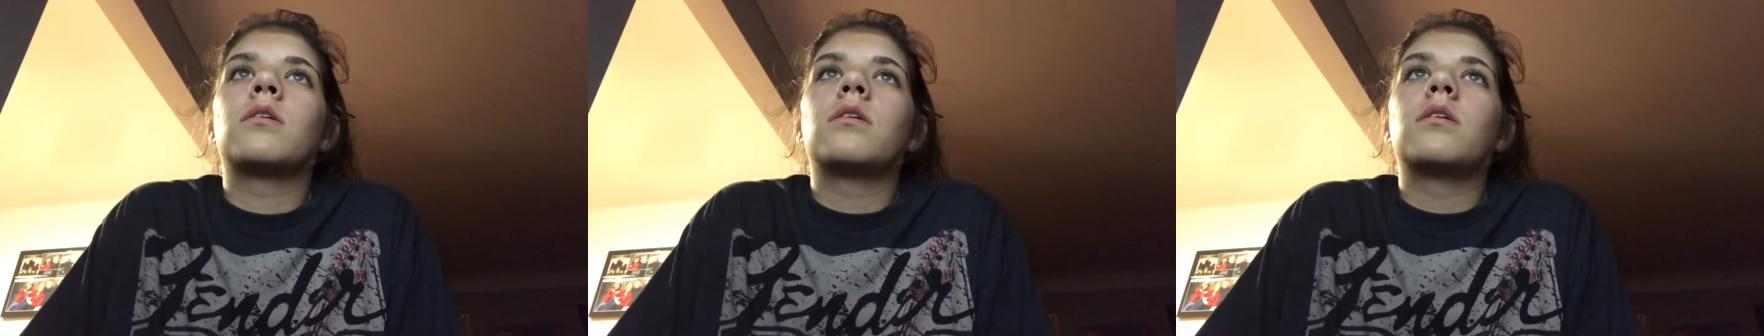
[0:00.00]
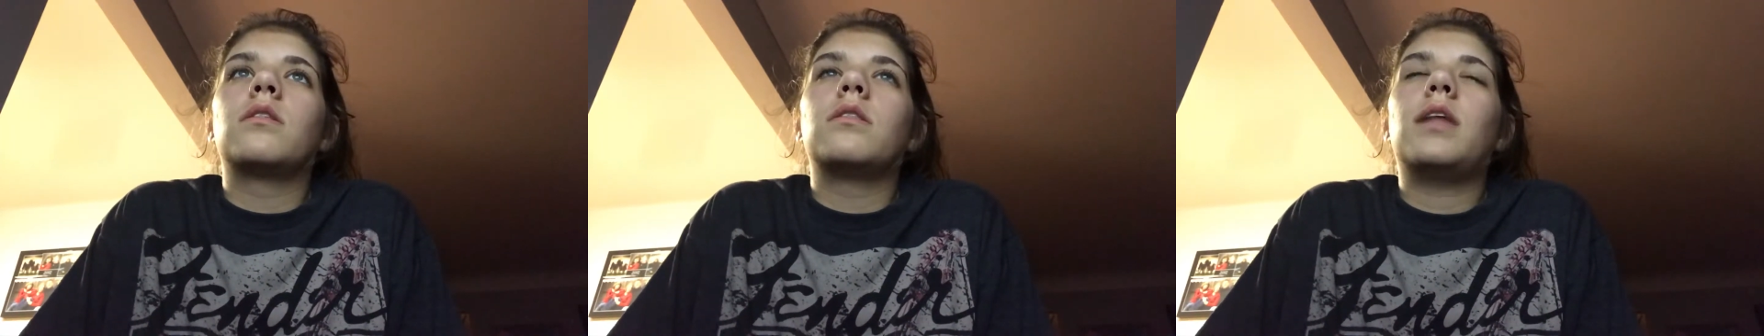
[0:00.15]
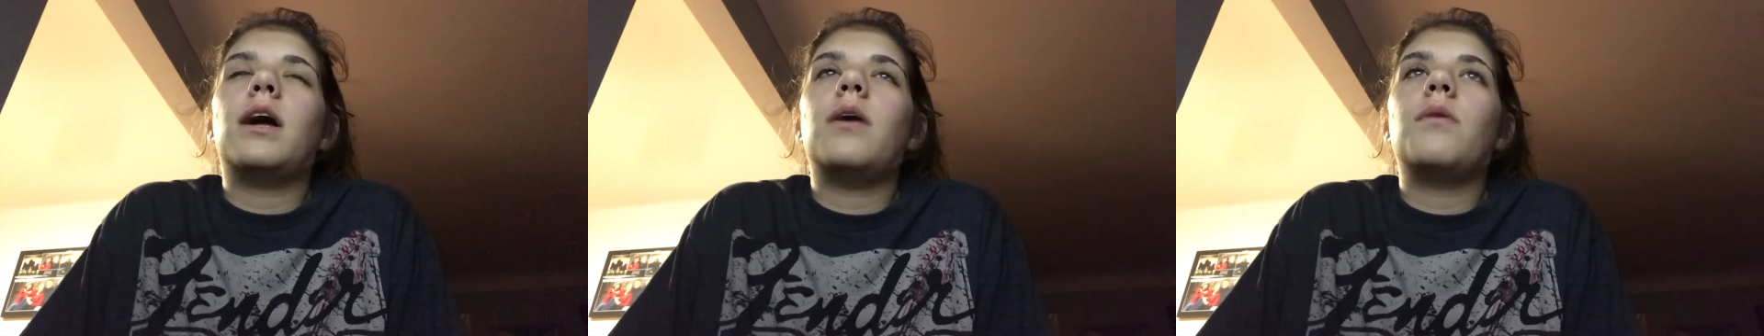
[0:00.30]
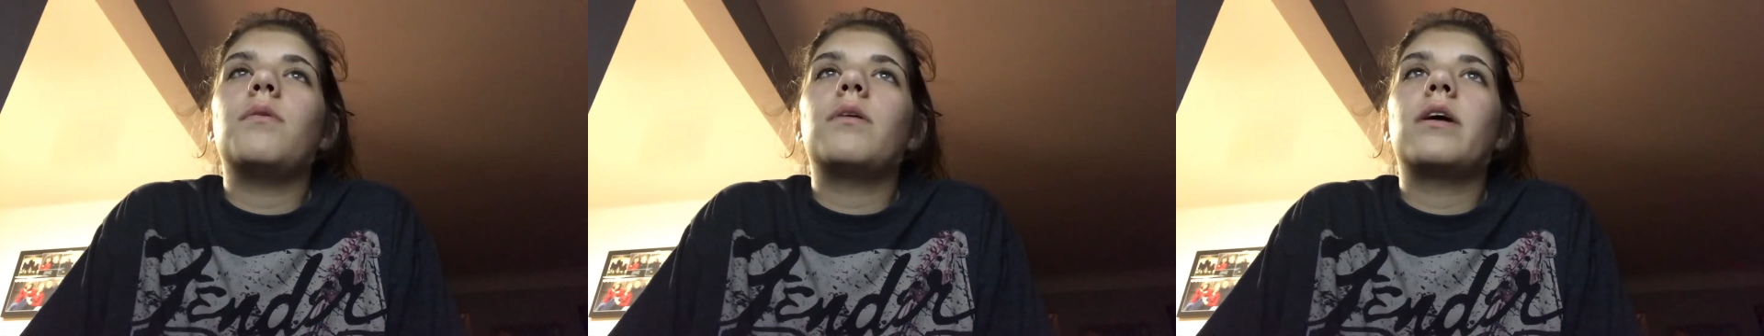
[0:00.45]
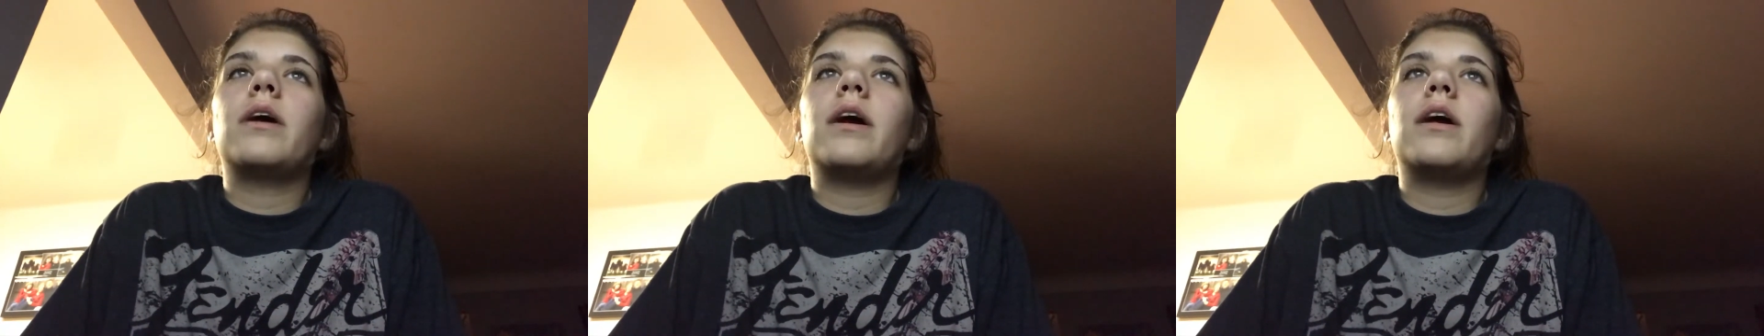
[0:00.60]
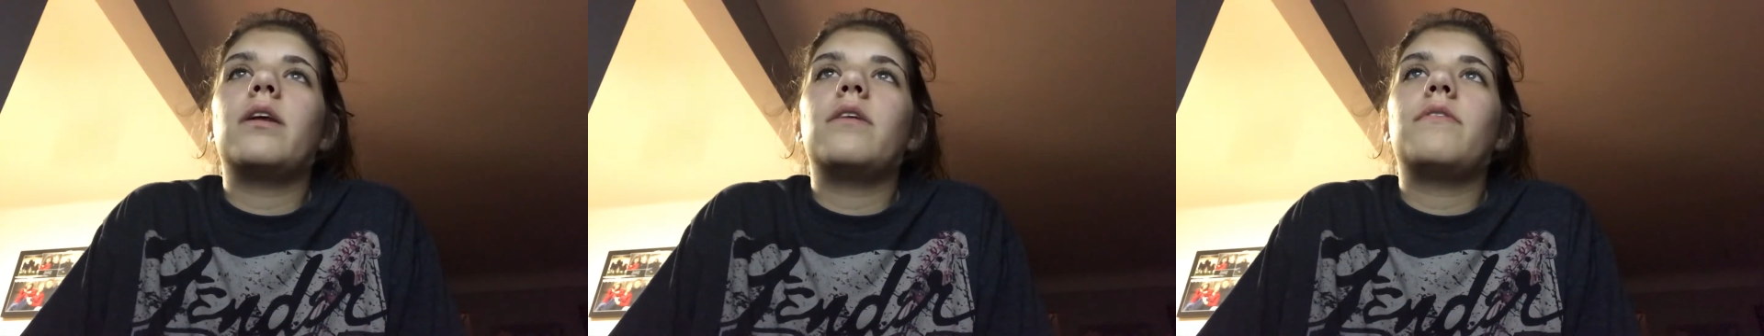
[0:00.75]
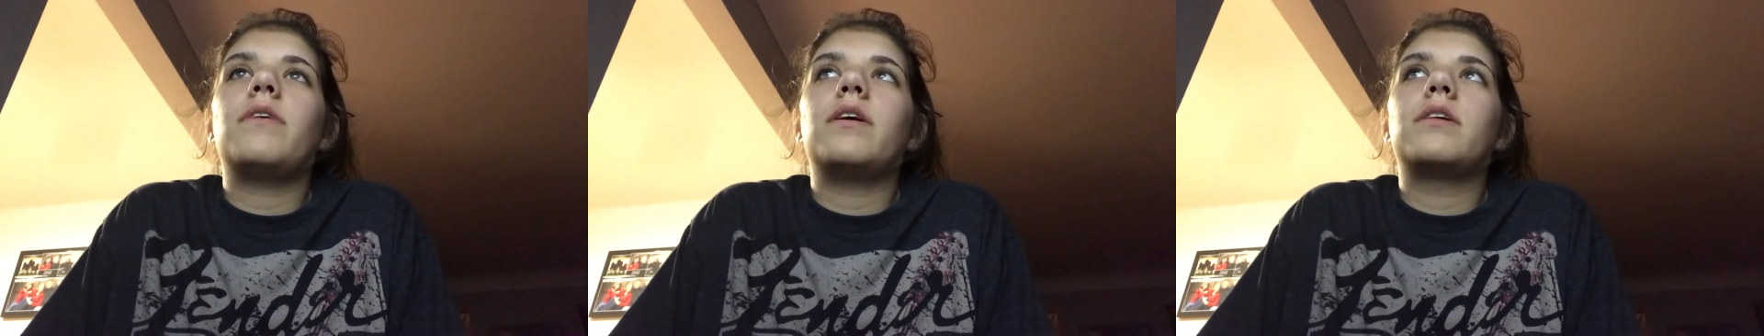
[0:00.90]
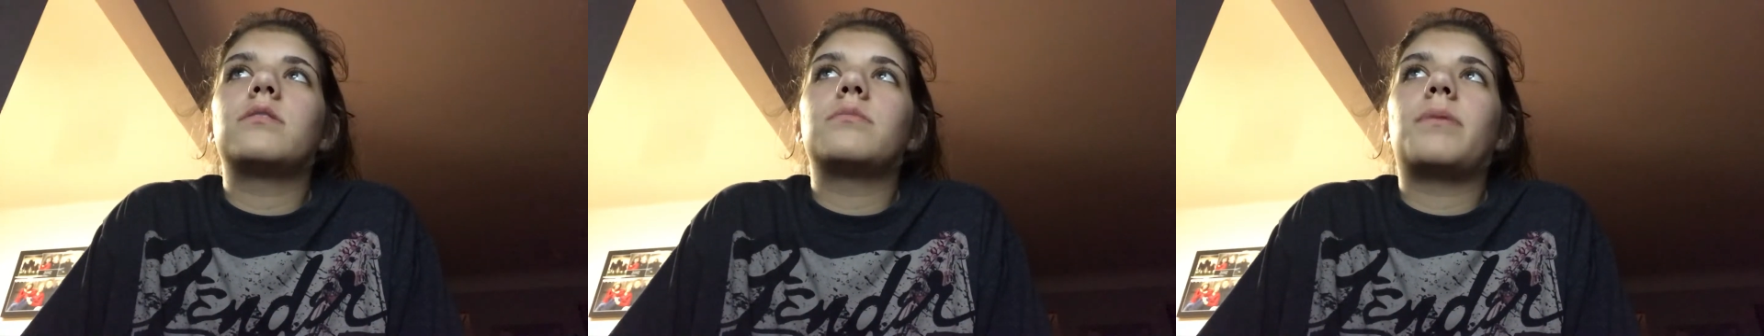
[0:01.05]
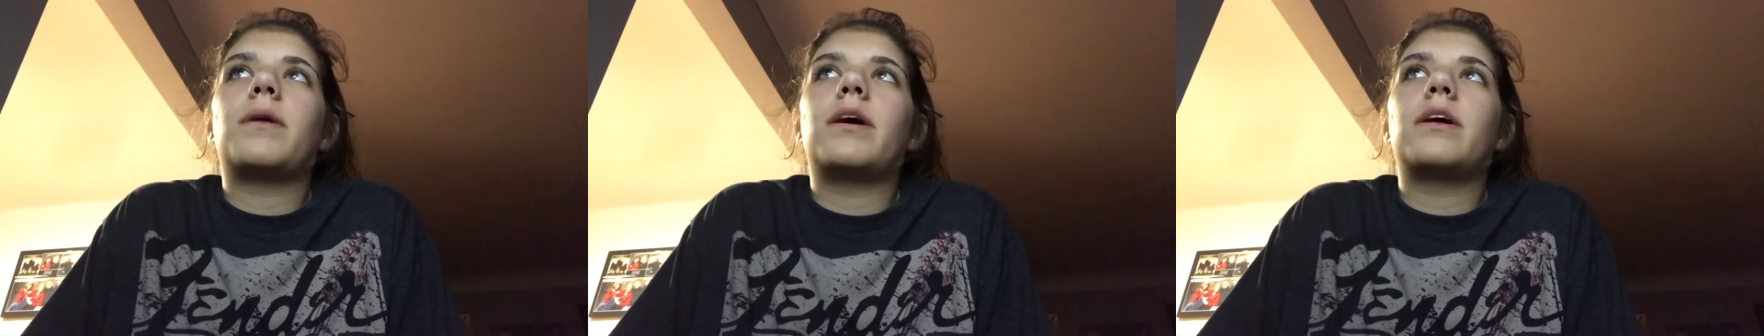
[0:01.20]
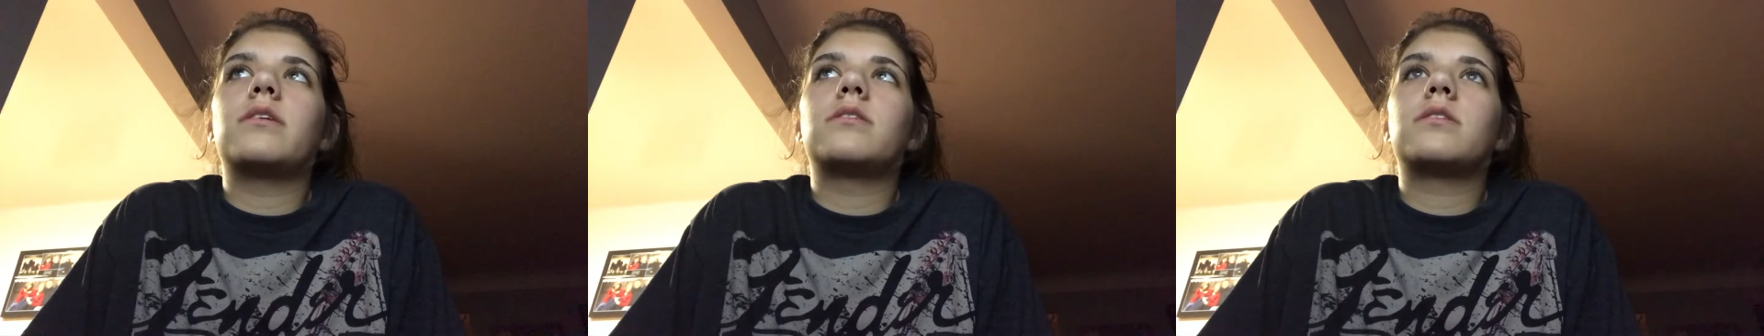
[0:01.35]
that one kind of has
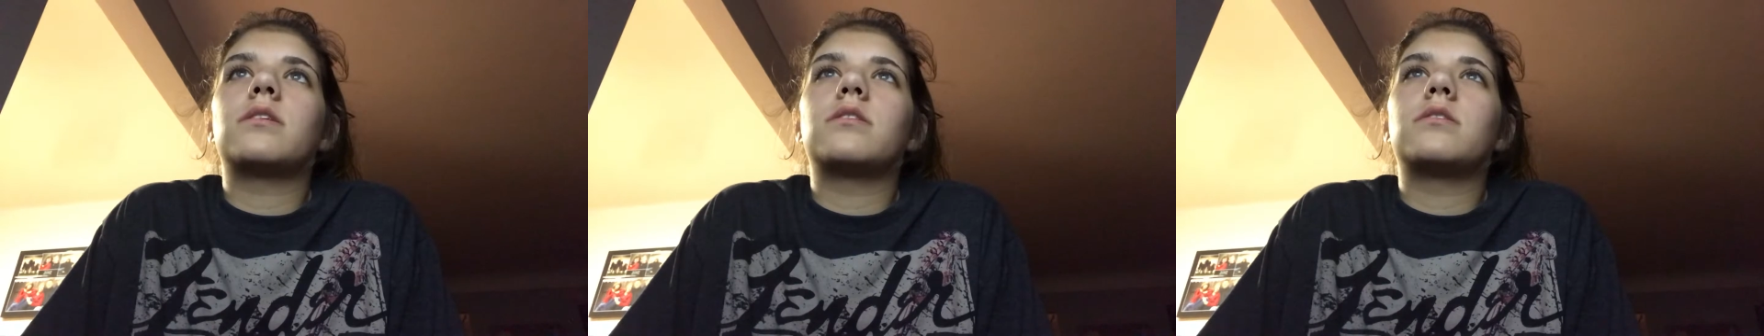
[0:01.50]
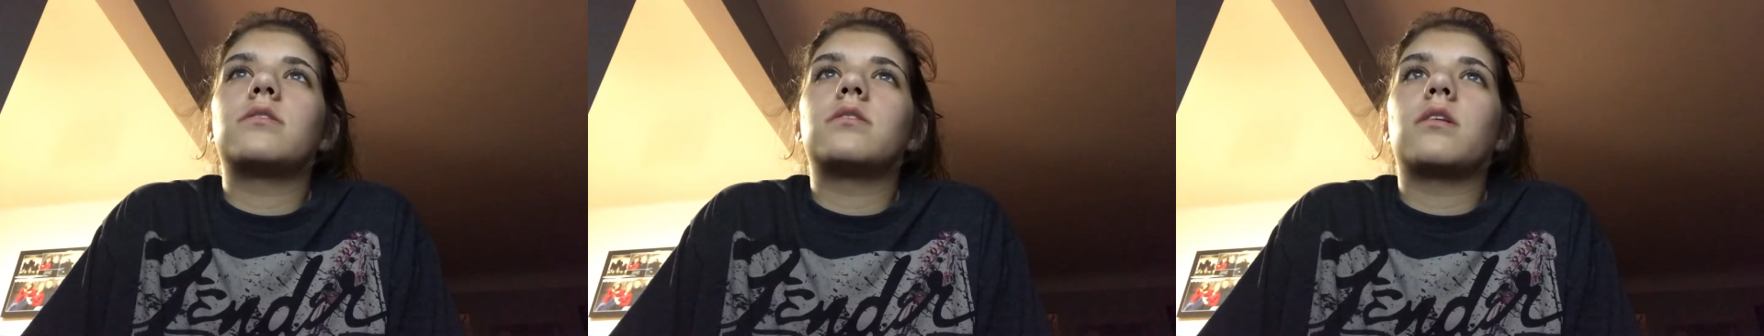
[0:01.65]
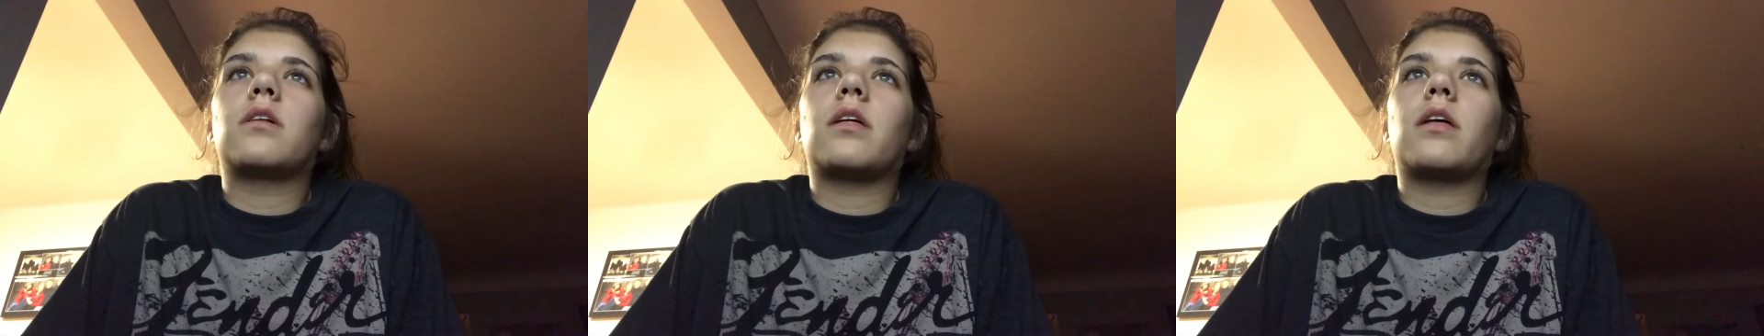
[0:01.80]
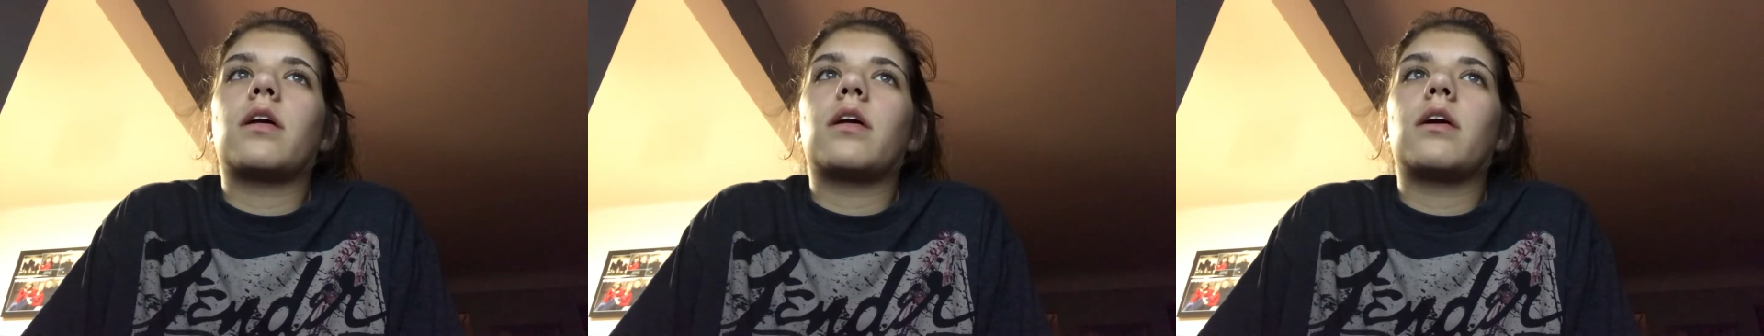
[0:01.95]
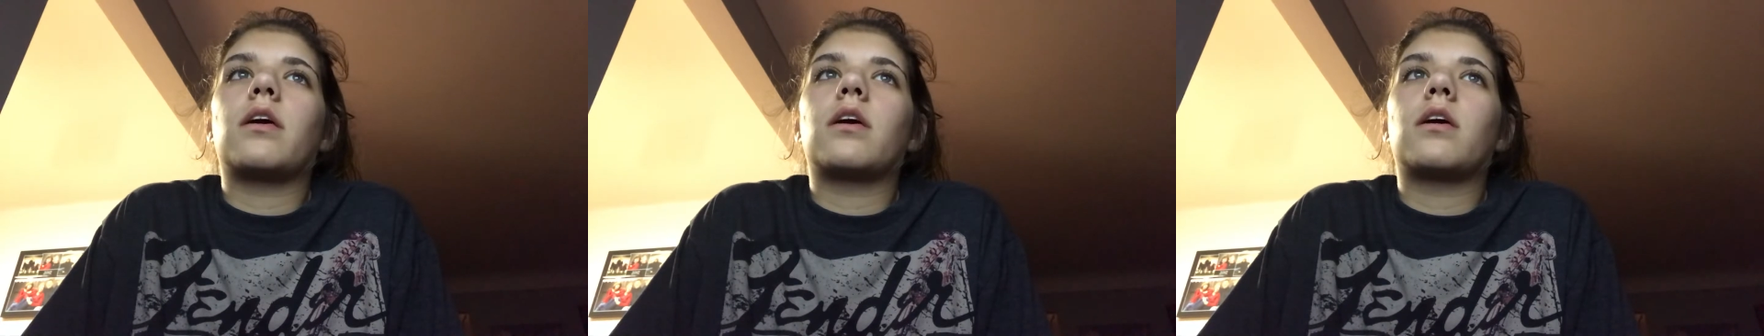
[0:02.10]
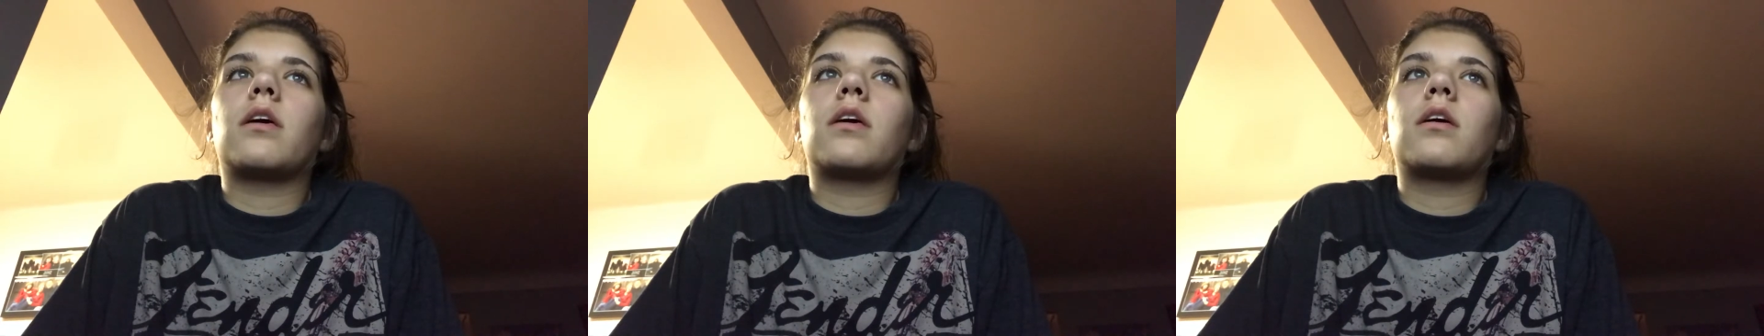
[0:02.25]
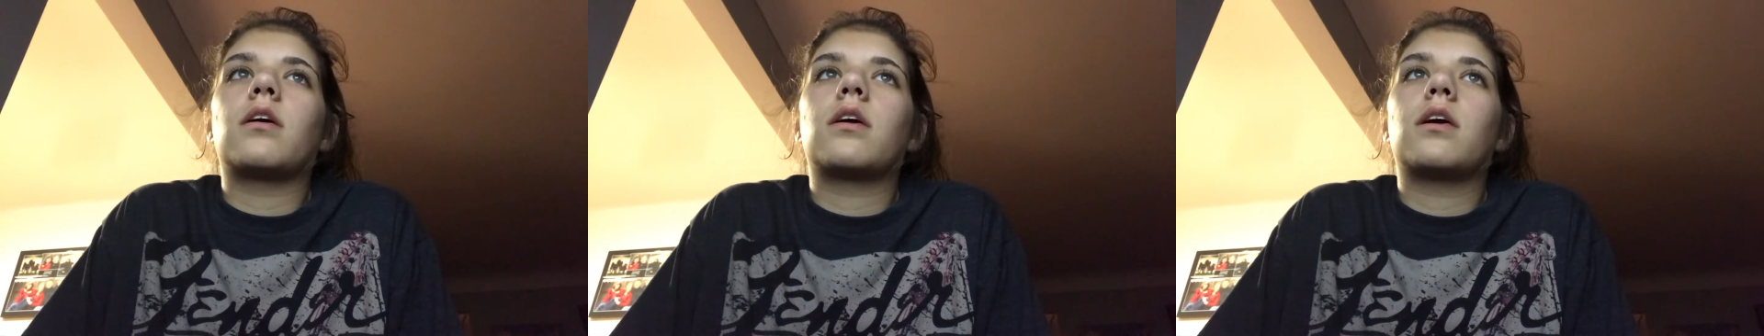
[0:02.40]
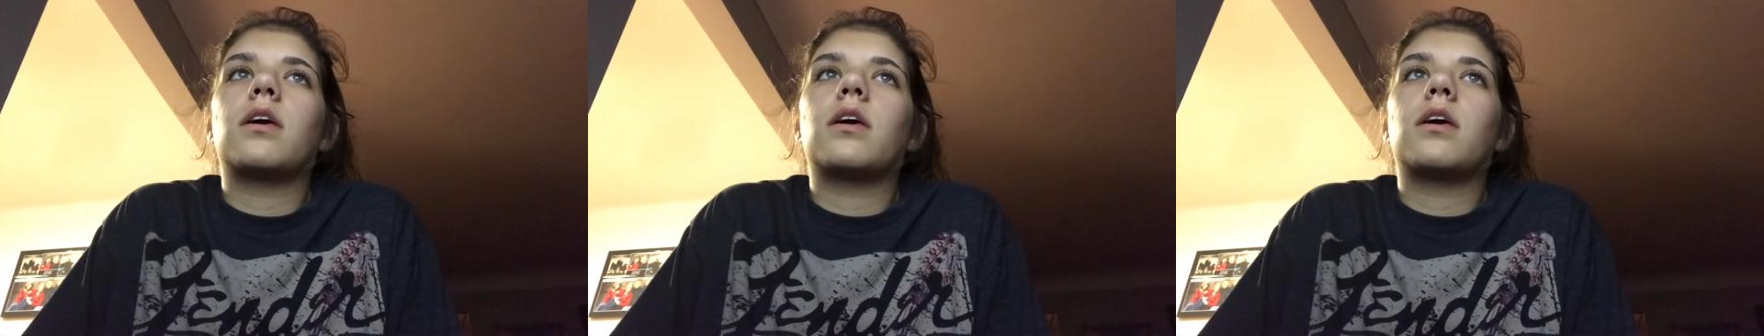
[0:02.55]
bias as to like